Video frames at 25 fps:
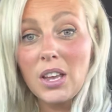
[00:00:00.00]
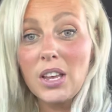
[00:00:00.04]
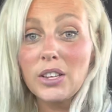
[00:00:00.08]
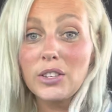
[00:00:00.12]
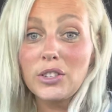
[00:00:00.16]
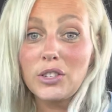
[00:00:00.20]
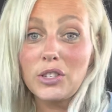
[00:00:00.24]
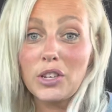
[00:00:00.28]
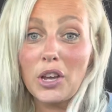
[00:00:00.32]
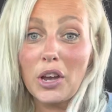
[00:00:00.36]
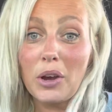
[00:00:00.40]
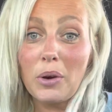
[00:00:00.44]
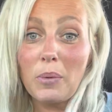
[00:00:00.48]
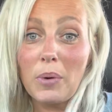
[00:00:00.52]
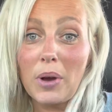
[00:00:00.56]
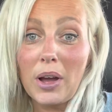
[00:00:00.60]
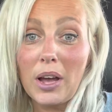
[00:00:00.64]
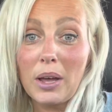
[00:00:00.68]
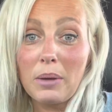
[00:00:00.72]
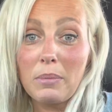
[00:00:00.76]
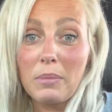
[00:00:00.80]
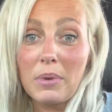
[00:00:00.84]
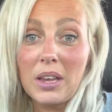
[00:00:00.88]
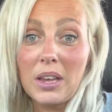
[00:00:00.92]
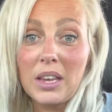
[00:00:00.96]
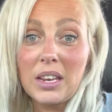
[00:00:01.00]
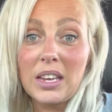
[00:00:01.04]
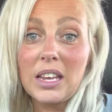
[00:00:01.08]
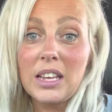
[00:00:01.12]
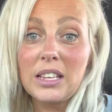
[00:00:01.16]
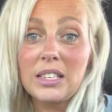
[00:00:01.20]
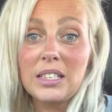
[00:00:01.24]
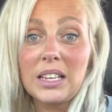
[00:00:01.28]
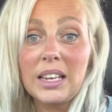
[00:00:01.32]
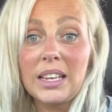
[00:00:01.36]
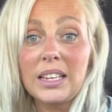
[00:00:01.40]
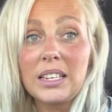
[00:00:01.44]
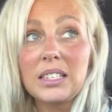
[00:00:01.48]
So and it
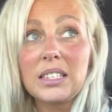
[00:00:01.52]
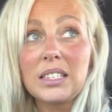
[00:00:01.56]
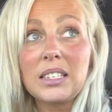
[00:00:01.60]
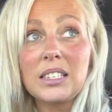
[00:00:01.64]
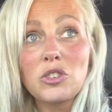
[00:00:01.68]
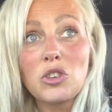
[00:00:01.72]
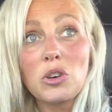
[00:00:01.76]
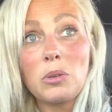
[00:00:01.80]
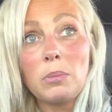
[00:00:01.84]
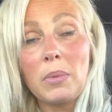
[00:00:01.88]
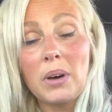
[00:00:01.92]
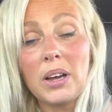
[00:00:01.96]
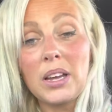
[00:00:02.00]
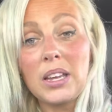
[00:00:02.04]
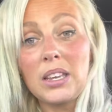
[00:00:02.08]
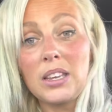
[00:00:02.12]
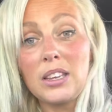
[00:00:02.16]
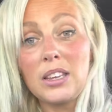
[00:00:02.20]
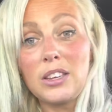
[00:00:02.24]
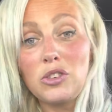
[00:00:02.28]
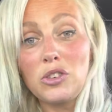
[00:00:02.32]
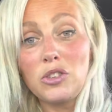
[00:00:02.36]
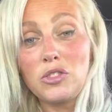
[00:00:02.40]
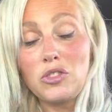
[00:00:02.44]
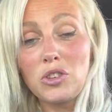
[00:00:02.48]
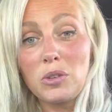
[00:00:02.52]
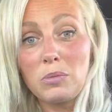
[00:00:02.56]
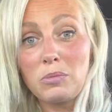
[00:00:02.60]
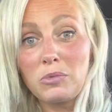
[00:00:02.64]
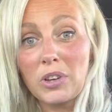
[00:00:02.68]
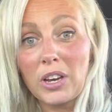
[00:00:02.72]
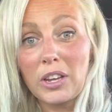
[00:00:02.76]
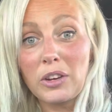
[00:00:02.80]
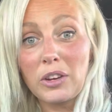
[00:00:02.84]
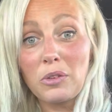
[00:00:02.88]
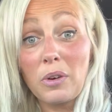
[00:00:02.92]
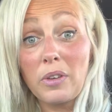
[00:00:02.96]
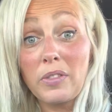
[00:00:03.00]
is linked, it's got my YouTube
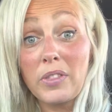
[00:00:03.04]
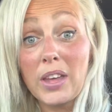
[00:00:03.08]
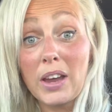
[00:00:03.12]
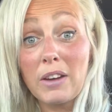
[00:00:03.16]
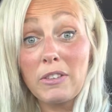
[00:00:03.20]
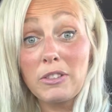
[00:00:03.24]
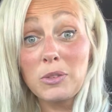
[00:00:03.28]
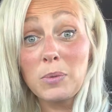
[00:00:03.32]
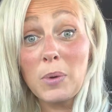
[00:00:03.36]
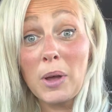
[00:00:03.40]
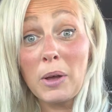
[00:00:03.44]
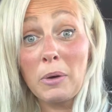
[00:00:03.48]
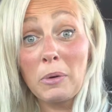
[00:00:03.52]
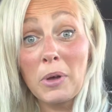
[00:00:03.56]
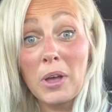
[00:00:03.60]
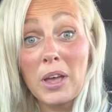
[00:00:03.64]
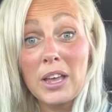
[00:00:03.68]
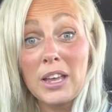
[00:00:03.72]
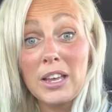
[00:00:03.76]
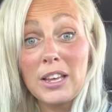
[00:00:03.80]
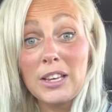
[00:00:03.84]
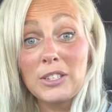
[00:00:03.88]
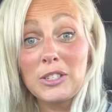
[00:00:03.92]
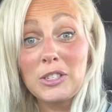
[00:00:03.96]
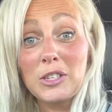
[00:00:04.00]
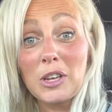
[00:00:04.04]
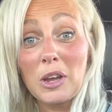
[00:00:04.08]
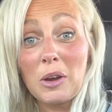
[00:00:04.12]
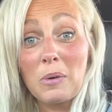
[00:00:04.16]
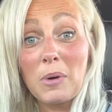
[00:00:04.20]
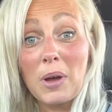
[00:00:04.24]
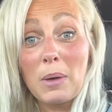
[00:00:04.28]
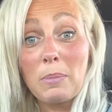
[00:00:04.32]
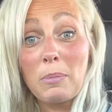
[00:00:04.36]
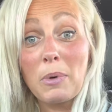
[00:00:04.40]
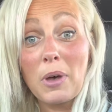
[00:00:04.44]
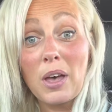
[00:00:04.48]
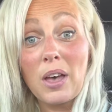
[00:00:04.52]
channel on there as well.
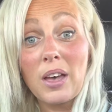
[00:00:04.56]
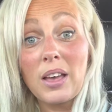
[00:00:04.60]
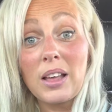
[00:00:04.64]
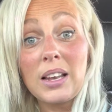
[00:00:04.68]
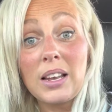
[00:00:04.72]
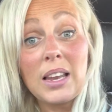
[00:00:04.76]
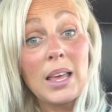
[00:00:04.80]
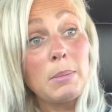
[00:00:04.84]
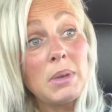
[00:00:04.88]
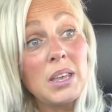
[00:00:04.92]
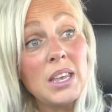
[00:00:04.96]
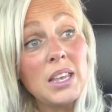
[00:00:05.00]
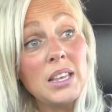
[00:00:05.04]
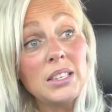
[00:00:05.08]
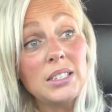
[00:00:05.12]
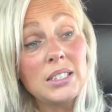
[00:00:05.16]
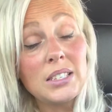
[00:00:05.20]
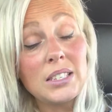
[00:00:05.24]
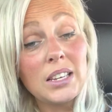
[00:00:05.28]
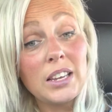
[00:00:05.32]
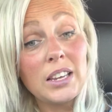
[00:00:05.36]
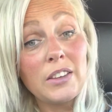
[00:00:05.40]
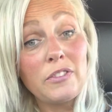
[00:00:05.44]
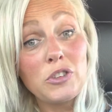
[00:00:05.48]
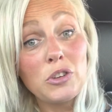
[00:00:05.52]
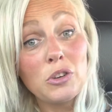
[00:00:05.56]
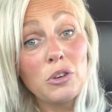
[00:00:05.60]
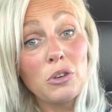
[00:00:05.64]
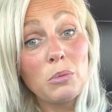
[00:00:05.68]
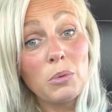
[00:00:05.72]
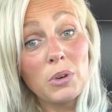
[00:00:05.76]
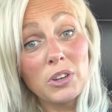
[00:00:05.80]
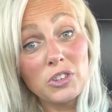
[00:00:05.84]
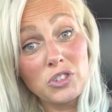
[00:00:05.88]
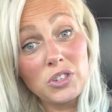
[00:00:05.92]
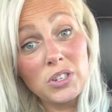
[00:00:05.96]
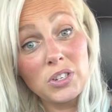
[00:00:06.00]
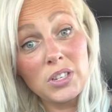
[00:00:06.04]
So but Lemmies, if you're
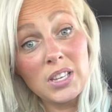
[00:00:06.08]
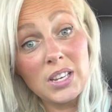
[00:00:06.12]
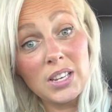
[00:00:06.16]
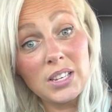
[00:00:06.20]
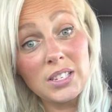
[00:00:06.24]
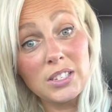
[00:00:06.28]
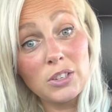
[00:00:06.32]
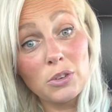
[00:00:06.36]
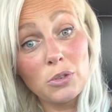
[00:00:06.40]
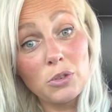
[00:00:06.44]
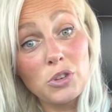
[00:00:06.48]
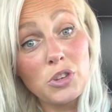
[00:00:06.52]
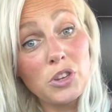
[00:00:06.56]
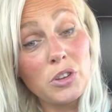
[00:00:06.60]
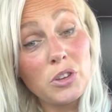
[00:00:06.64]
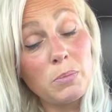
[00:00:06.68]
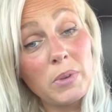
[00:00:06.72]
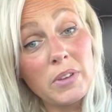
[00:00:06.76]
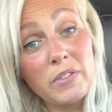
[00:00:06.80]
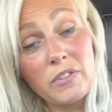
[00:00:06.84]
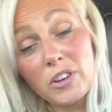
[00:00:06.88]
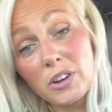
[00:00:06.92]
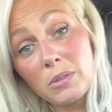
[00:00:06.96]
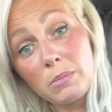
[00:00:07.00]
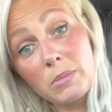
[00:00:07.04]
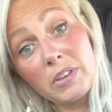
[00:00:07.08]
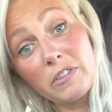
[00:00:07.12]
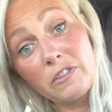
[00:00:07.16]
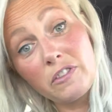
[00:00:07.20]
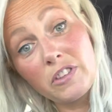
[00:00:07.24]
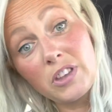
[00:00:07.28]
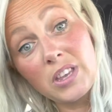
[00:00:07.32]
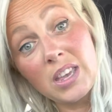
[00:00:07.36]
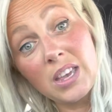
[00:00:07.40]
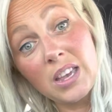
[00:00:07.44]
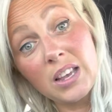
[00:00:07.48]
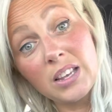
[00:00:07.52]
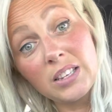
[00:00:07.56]
watching this or you've been following me for
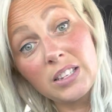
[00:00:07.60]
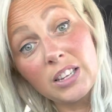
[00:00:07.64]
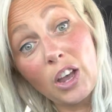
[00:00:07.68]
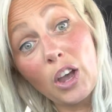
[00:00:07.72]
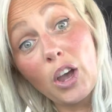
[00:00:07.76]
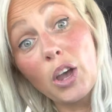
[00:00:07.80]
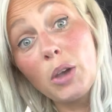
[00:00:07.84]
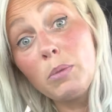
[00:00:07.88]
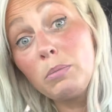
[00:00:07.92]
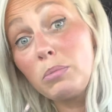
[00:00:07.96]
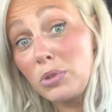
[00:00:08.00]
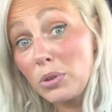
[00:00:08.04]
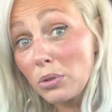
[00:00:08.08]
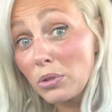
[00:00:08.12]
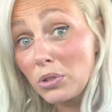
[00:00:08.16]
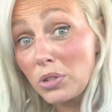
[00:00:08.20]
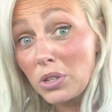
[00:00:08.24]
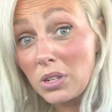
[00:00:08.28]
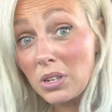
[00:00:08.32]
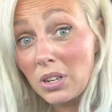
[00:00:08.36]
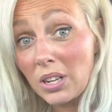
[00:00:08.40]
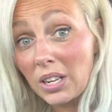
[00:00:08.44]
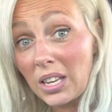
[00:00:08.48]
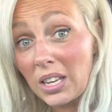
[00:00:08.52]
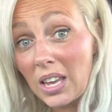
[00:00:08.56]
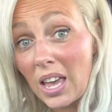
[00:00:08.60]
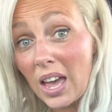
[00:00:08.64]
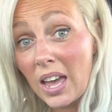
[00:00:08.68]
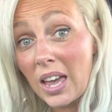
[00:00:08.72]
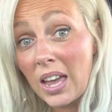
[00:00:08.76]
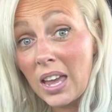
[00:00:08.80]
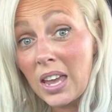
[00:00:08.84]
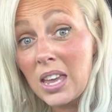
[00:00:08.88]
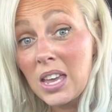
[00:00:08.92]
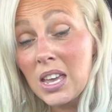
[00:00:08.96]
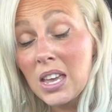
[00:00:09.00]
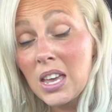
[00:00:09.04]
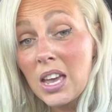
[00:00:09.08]
years, I hope you're doing
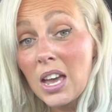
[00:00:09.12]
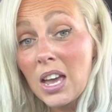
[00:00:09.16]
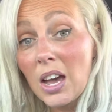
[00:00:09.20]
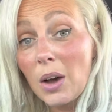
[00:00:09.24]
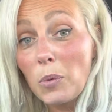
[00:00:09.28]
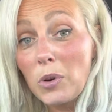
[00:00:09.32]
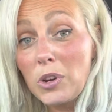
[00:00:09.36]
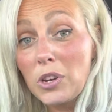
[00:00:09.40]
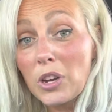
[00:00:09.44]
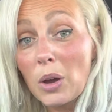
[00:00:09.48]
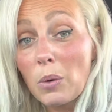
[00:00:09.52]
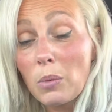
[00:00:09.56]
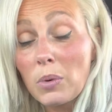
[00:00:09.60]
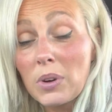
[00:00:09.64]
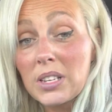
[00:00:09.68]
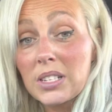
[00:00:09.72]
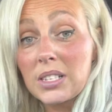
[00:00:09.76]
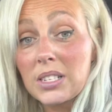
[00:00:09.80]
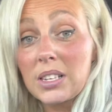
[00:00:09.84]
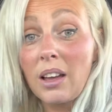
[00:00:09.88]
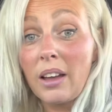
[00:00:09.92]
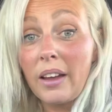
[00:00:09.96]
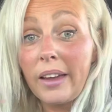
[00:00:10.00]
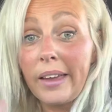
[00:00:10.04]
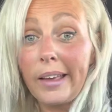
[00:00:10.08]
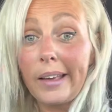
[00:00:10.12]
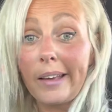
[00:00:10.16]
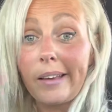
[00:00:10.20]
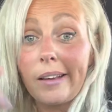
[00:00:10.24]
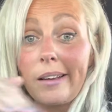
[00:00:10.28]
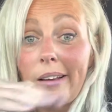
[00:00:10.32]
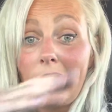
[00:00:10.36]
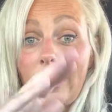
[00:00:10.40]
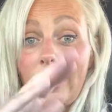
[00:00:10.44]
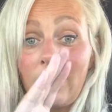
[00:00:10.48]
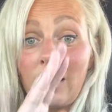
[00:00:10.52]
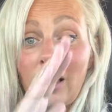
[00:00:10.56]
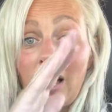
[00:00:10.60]
okay. We know what it's like.
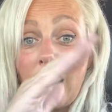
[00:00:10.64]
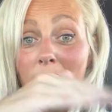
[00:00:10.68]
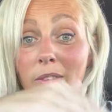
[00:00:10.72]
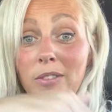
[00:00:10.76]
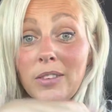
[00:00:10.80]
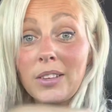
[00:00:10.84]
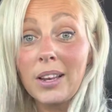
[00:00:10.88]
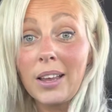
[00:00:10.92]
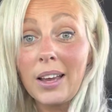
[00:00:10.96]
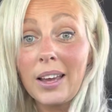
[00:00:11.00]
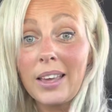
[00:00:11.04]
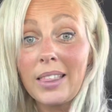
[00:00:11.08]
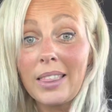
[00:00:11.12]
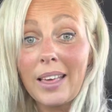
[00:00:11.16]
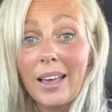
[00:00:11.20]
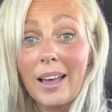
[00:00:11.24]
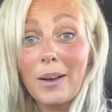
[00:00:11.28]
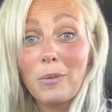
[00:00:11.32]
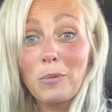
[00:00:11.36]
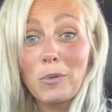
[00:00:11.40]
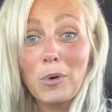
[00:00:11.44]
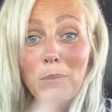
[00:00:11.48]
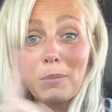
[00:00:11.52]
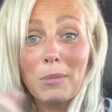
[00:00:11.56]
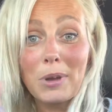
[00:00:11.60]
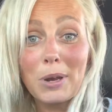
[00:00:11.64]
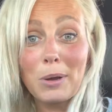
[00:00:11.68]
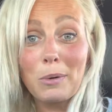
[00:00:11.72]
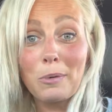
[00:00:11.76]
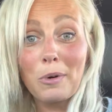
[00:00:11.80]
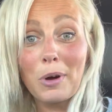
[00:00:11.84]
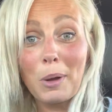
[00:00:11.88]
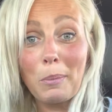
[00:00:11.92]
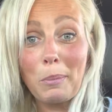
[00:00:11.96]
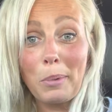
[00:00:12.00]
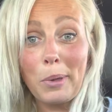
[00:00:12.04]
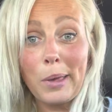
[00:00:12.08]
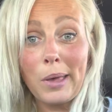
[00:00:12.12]
Our lives are like that. 1 minute we're
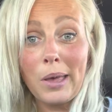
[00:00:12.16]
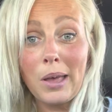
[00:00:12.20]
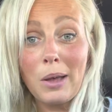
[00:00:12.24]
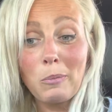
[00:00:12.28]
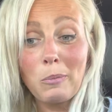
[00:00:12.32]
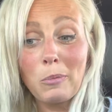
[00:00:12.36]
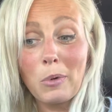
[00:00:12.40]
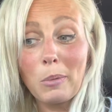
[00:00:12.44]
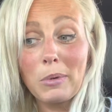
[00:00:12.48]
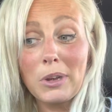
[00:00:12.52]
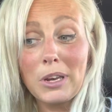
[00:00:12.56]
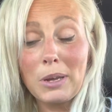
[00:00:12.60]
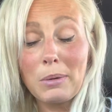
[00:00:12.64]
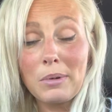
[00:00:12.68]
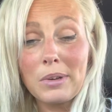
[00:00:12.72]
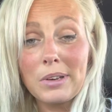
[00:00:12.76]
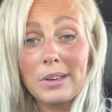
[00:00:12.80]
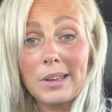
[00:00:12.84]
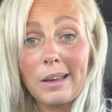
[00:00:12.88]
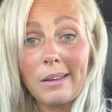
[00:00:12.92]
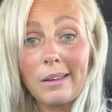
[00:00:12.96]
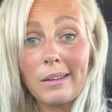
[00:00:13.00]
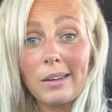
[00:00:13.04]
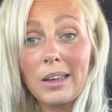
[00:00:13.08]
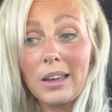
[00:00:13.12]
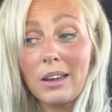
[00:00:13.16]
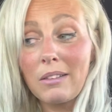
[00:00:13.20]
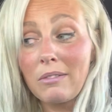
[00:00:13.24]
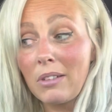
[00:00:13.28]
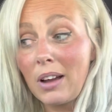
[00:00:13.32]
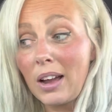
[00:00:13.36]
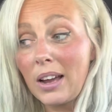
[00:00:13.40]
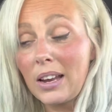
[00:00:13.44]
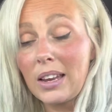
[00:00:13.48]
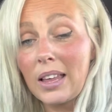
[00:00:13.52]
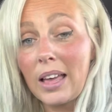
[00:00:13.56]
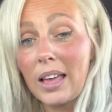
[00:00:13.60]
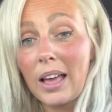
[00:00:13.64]
up here, 1 minute we're down here.
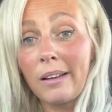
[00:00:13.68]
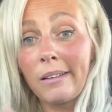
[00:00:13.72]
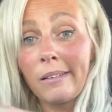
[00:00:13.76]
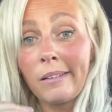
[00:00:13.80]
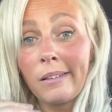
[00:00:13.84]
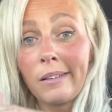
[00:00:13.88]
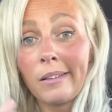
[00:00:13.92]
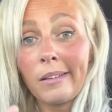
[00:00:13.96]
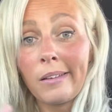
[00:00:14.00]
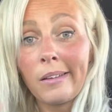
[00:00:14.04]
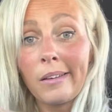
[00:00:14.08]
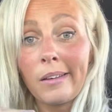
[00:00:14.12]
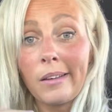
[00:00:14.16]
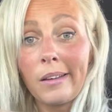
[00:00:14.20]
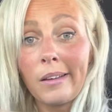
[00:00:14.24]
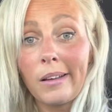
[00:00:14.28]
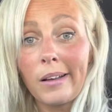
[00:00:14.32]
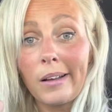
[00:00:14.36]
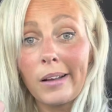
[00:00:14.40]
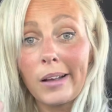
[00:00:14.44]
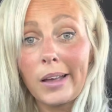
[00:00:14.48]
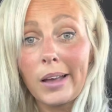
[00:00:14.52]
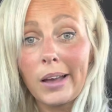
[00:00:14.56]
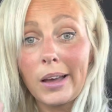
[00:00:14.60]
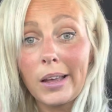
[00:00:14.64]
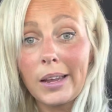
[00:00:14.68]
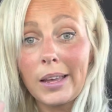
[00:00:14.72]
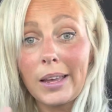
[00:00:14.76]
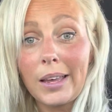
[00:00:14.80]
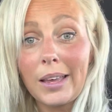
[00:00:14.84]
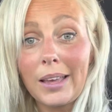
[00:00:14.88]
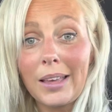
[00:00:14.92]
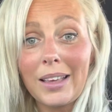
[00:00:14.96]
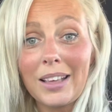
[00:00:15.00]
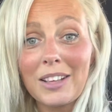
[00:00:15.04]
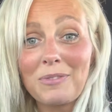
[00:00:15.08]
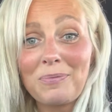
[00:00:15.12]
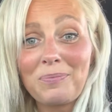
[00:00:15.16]
Right now I'm kind of
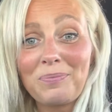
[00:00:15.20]
here.